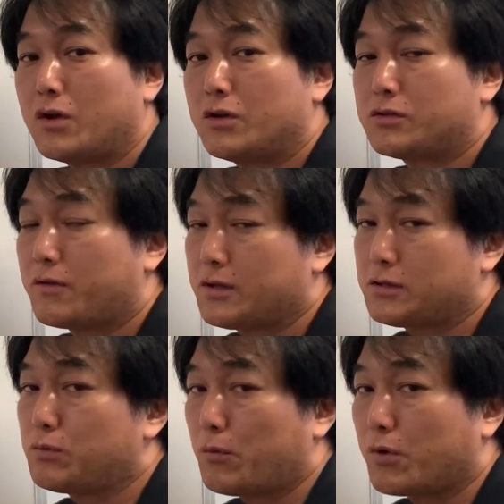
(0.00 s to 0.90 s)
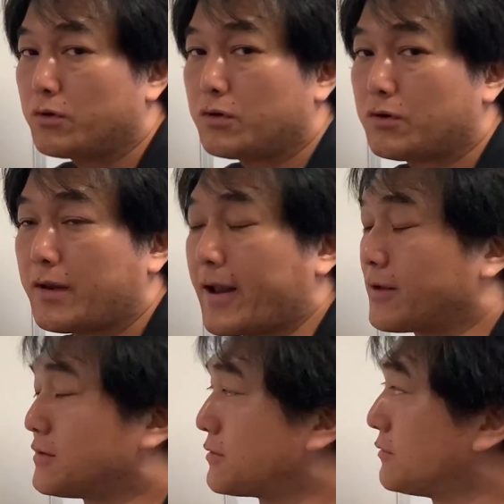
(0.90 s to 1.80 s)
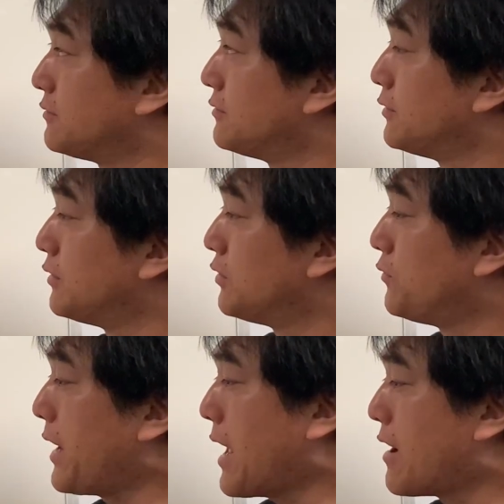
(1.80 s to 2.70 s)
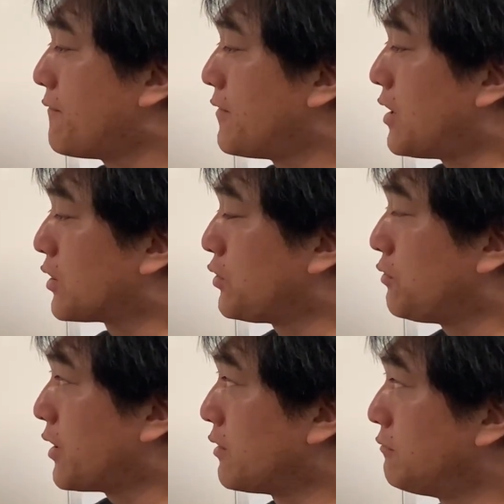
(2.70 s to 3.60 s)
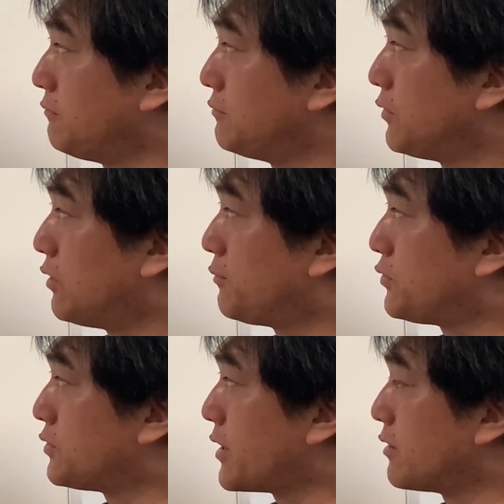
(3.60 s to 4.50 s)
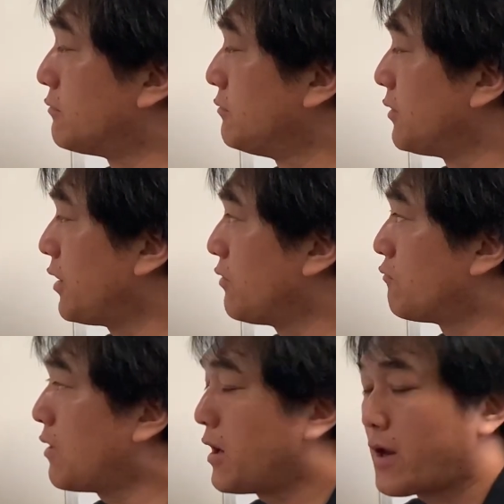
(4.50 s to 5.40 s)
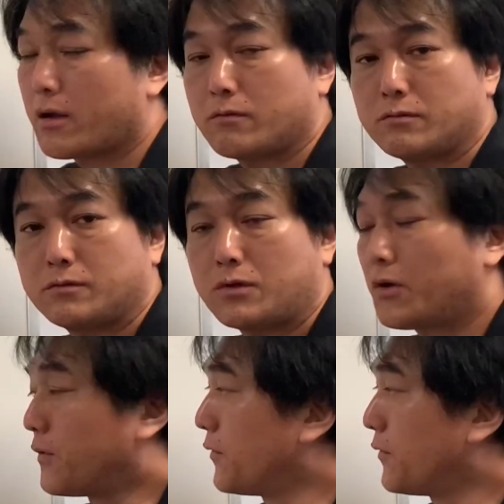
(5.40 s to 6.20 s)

So this is what we're going to do next. We have acute angle, obtuse angle, and right angle. So